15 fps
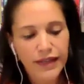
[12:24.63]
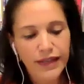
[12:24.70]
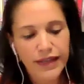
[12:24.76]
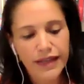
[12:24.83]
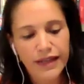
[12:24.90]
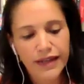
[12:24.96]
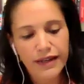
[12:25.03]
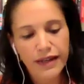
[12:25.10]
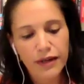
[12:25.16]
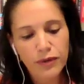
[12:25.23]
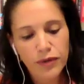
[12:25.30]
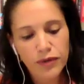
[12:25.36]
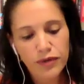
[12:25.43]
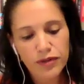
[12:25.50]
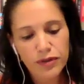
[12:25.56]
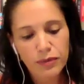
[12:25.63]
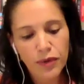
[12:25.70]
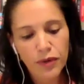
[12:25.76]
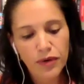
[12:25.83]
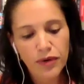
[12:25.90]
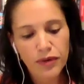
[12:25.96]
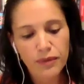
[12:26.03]
And I wrote this
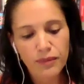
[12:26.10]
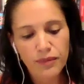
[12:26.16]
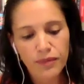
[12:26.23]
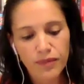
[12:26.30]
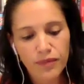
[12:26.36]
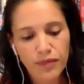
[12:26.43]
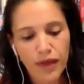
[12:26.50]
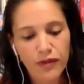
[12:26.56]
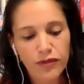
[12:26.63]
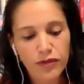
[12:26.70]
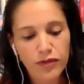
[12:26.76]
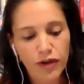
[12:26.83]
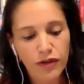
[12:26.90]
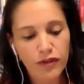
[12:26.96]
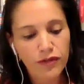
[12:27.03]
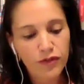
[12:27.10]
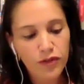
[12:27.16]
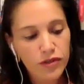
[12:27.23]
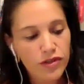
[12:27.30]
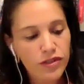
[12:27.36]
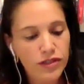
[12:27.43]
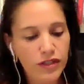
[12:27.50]
poem after our
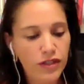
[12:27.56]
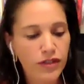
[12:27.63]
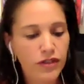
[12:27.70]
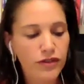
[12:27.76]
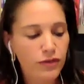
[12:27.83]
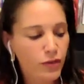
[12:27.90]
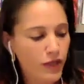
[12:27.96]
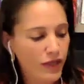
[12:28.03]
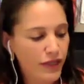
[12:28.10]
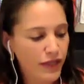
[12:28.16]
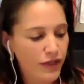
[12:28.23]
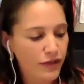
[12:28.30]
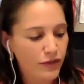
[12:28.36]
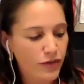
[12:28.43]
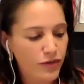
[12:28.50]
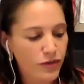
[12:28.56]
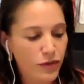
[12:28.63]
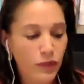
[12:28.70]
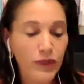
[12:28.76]
first year wedding anniversary.